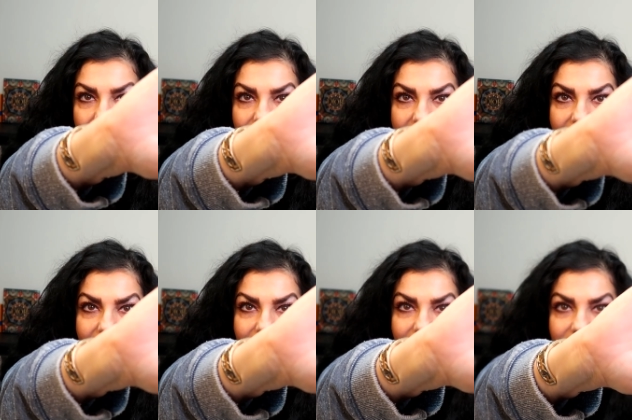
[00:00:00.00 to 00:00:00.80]
look at
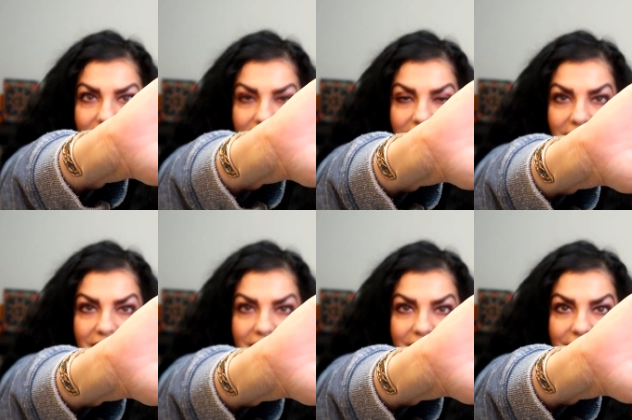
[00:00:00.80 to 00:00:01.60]
that.
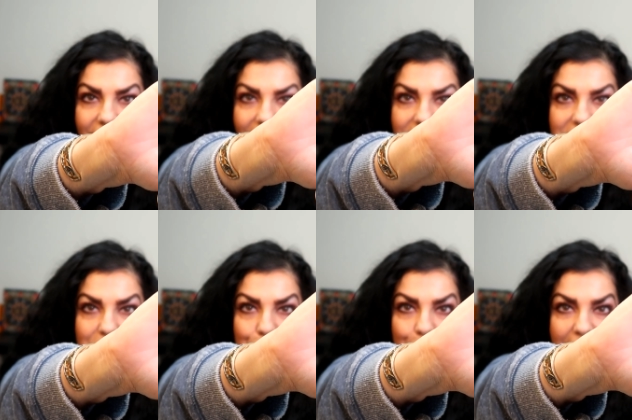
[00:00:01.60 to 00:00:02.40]
That is
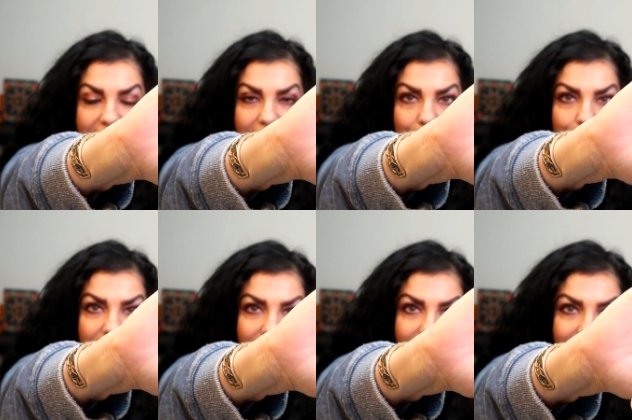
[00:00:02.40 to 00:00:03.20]

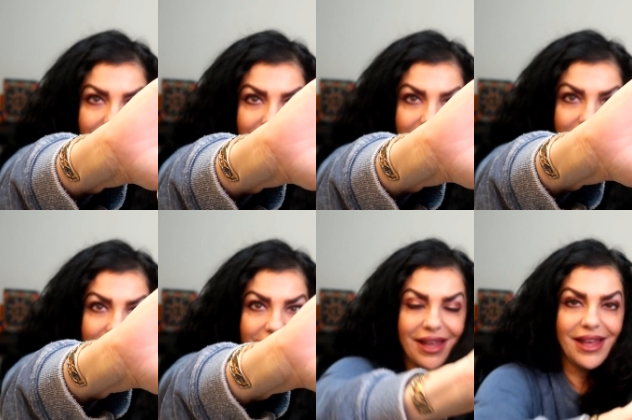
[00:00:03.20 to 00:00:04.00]
bam.
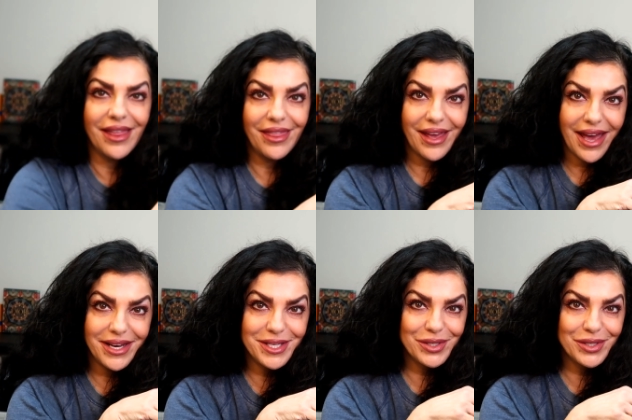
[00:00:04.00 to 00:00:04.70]
That